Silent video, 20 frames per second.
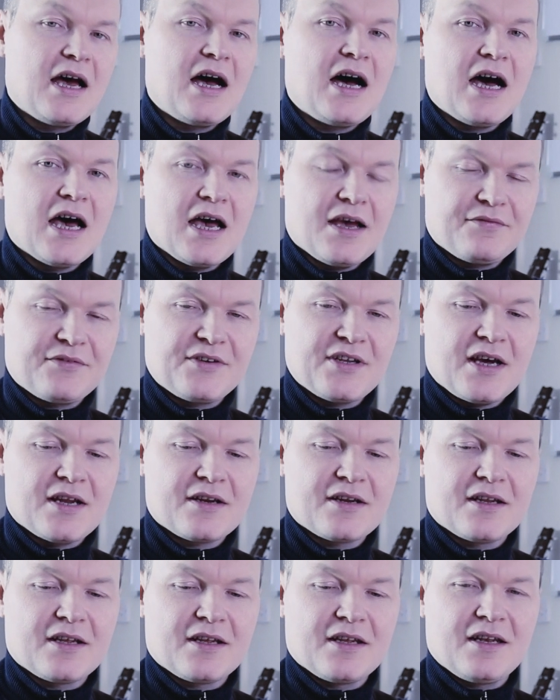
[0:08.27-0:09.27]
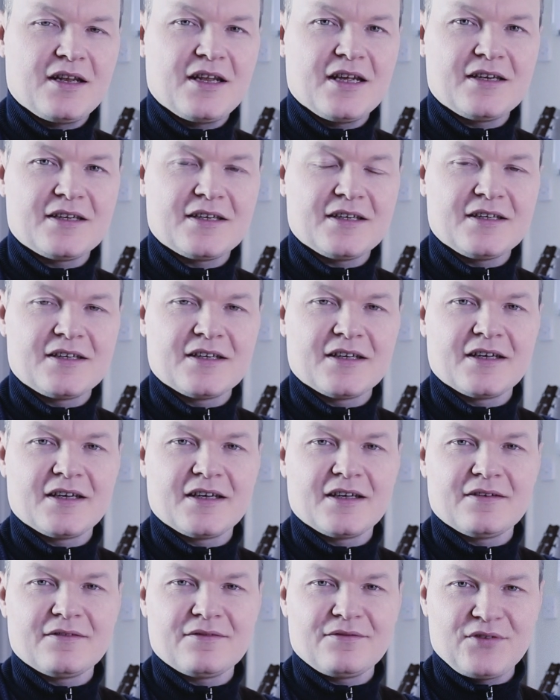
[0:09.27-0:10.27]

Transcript: I have done lately the